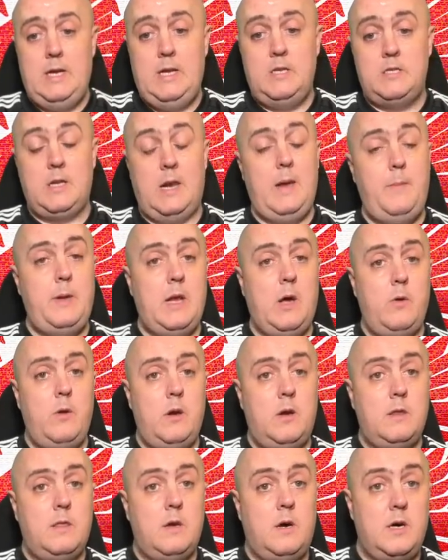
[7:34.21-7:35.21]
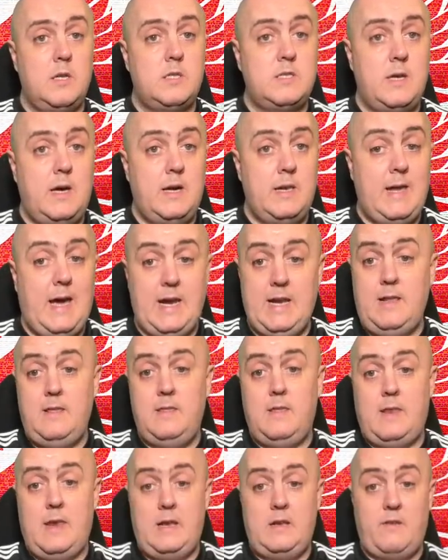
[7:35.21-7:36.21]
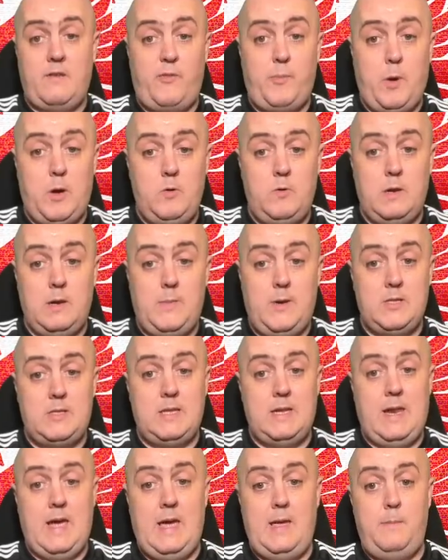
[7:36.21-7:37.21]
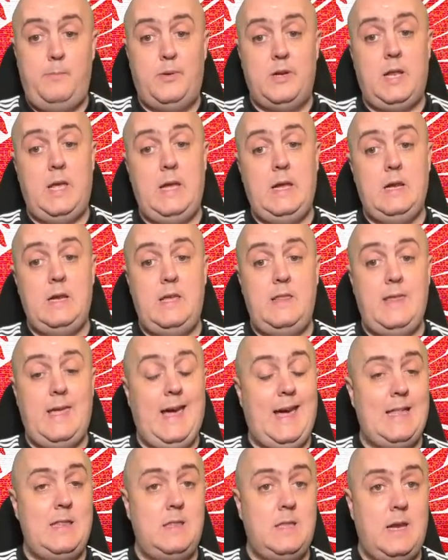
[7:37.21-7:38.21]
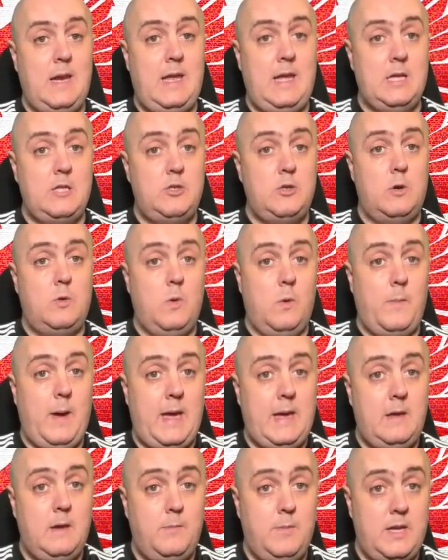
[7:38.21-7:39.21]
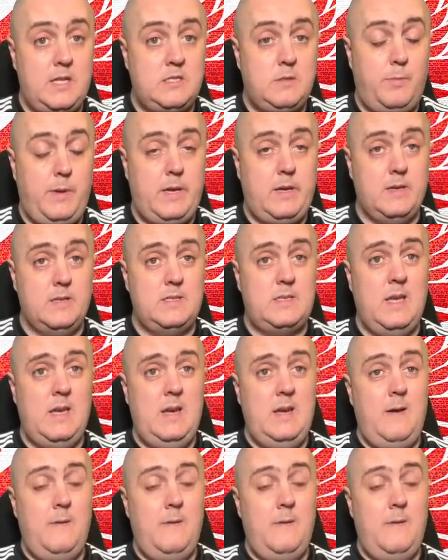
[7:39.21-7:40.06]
So let me know your thoughts on any of the things I've spoken about today, particularly the Antony and Chukwuemeka bits, because